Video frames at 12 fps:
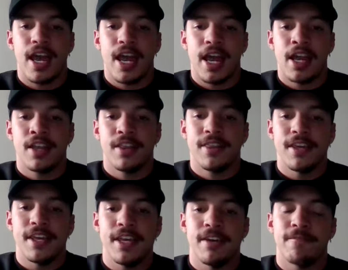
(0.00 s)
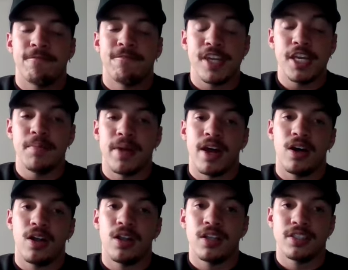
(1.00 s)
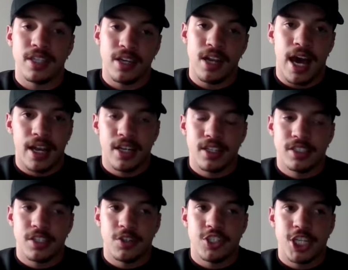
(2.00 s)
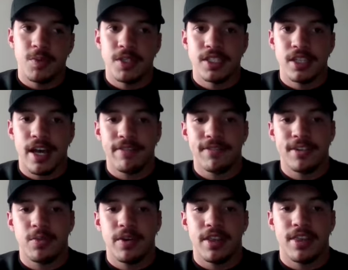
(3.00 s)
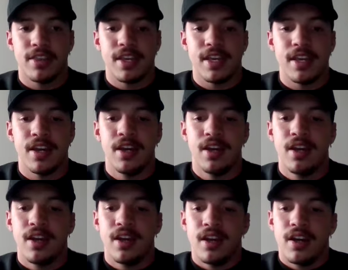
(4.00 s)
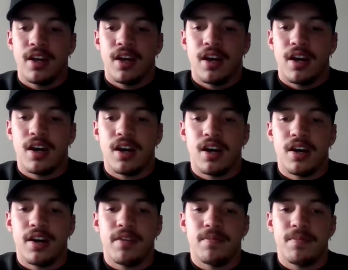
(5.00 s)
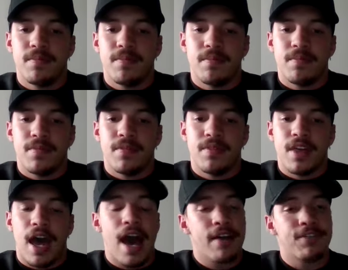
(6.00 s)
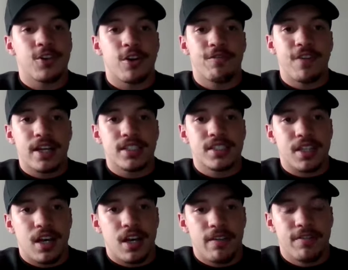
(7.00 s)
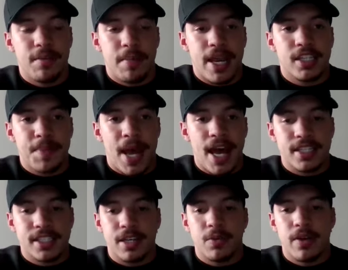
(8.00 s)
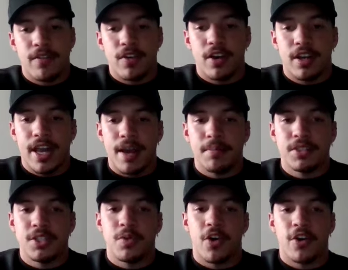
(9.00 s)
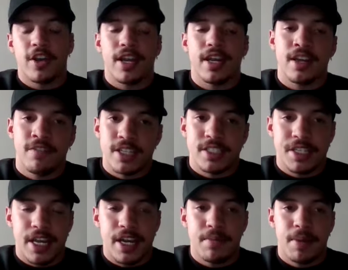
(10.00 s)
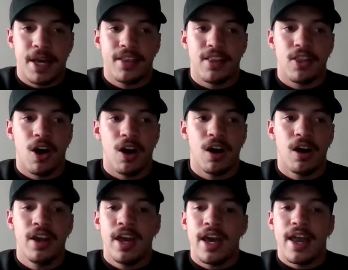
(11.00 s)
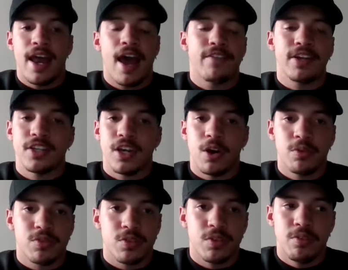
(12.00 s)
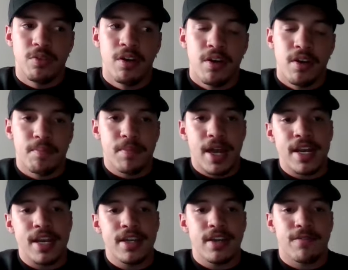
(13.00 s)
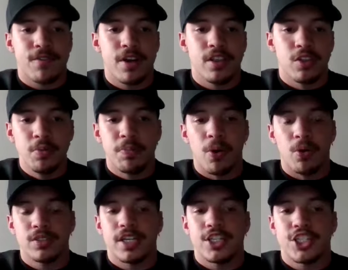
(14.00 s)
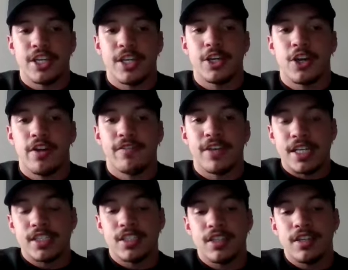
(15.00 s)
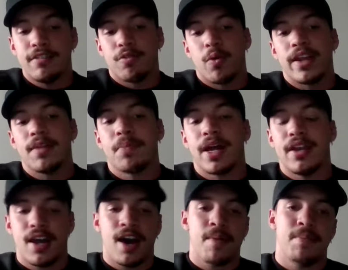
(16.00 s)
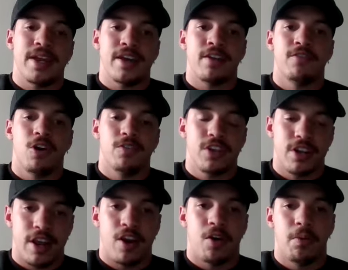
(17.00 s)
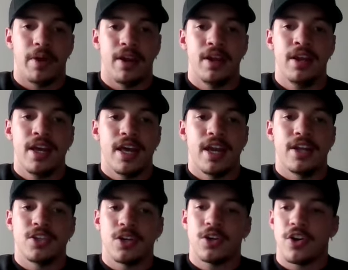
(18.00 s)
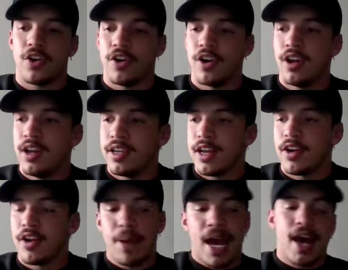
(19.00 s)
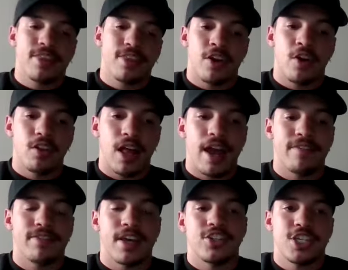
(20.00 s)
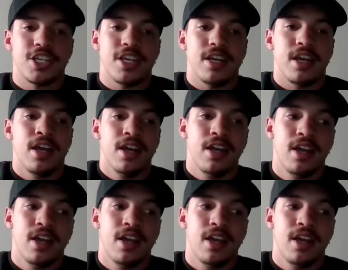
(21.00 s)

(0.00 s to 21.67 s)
and the female did not. So she was left with uh, the after effects of the man's passing whenever it came to her getting investigated by the law and having to go through many different loopholes that she could have easily avoided by not being involved in heroin. And it took her down a path in her life that it